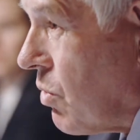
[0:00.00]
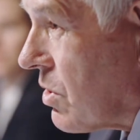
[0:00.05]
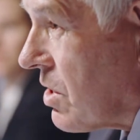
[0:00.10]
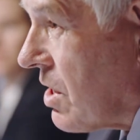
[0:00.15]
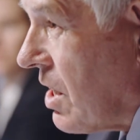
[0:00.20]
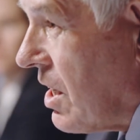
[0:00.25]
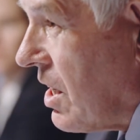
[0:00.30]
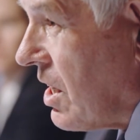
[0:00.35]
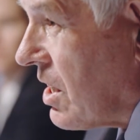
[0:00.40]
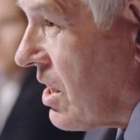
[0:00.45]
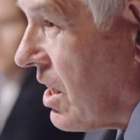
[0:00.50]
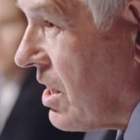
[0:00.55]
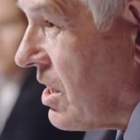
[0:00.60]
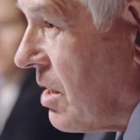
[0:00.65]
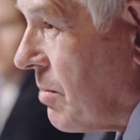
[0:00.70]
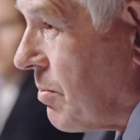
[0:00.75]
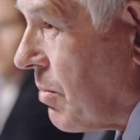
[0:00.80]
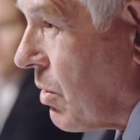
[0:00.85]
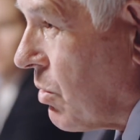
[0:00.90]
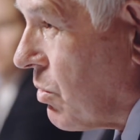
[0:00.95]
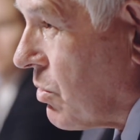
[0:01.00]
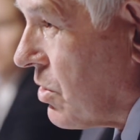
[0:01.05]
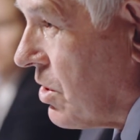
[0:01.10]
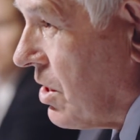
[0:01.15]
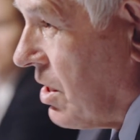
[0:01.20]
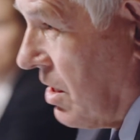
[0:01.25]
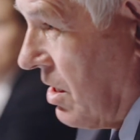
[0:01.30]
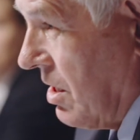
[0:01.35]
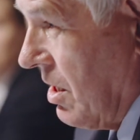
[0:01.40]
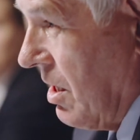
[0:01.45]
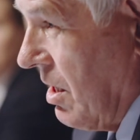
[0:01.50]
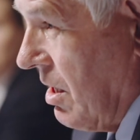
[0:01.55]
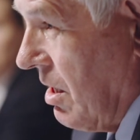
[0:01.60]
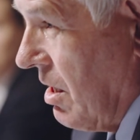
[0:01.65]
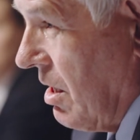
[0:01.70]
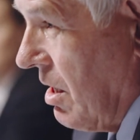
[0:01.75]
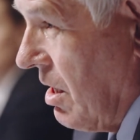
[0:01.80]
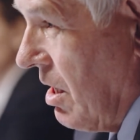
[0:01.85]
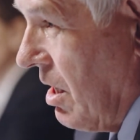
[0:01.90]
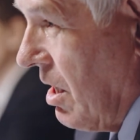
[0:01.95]
If any of these subjects matter to
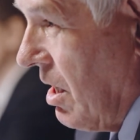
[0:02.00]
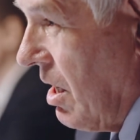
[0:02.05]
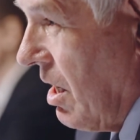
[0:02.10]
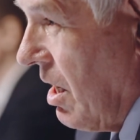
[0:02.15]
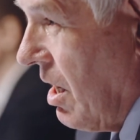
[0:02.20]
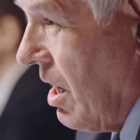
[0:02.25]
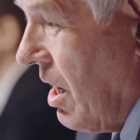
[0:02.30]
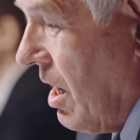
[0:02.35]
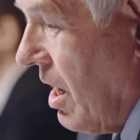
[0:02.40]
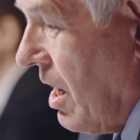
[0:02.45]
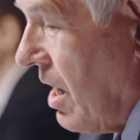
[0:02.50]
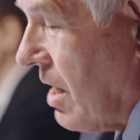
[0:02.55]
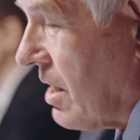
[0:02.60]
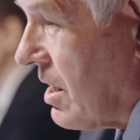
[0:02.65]
you, enroll in the